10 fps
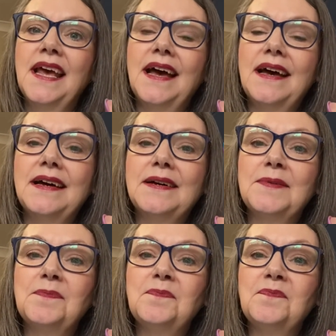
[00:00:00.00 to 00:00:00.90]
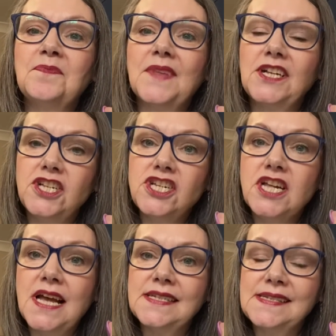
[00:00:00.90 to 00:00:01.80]
and she
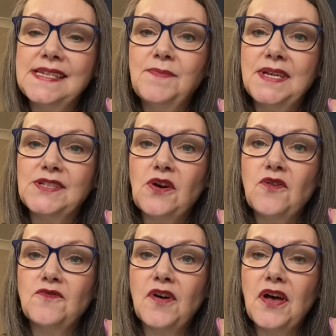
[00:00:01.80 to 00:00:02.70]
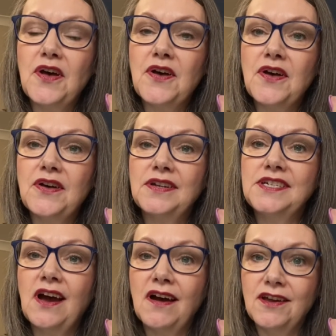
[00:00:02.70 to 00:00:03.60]
shares snippets of her
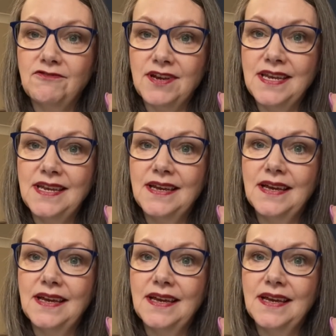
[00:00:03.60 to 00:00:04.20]
diary